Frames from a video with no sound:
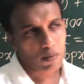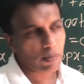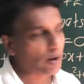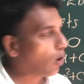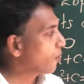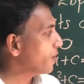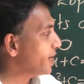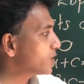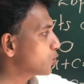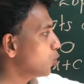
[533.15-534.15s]
But
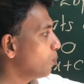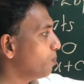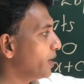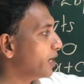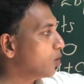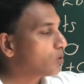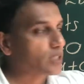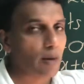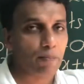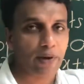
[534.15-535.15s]
already 2pq
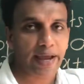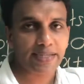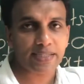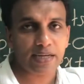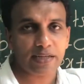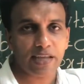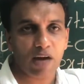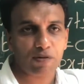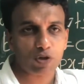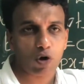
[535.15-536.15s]
subtracted,
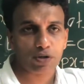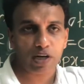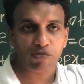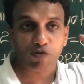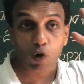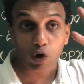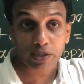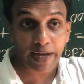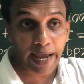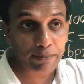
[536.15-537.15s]
therefore totally
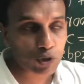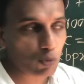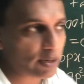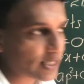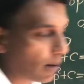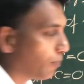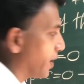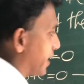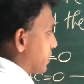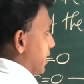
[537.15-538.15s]
4 times to be
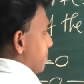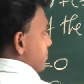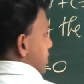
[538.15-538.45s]
subtracted.